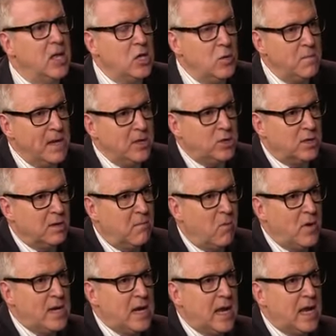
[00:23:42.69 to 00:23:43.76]
You mentioned the
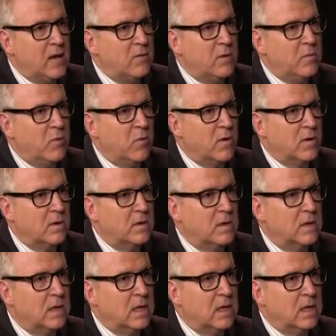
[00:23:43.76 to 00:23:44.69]
Moynihan Report,